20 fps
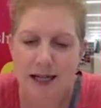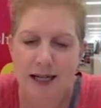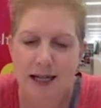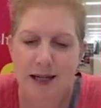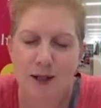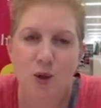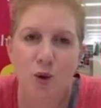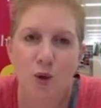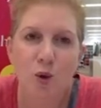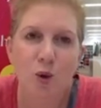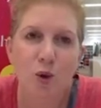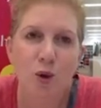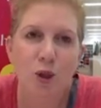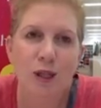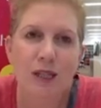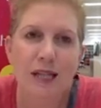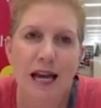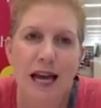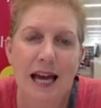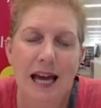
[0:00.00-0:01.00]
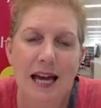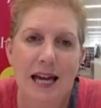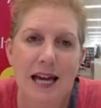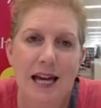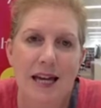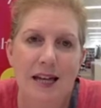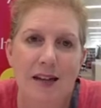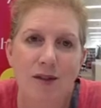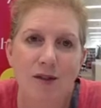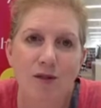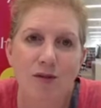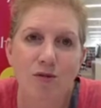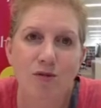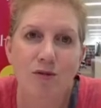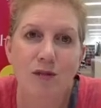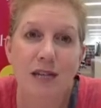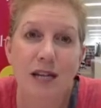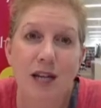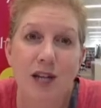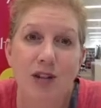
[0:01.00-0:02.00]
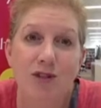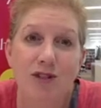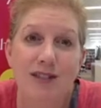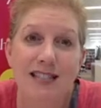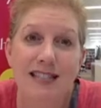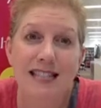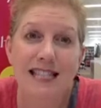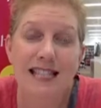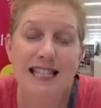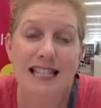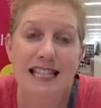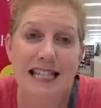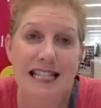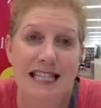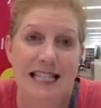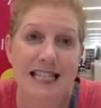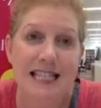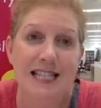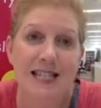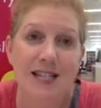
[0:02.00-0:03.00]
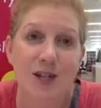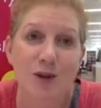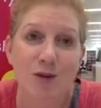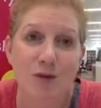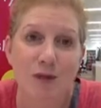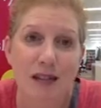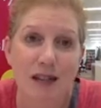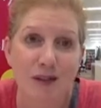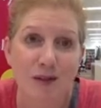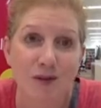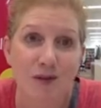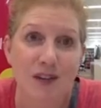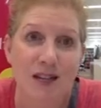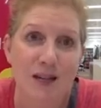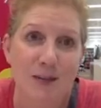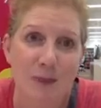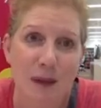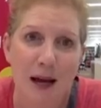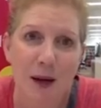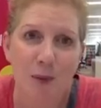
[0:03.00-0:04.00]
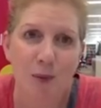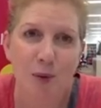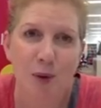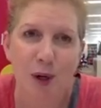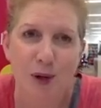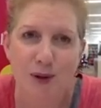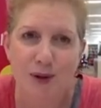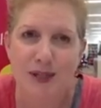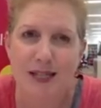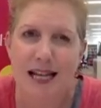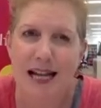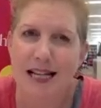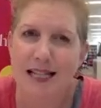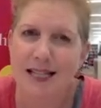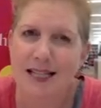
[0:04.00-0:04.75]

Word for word: It's called a 360-degree feedback process.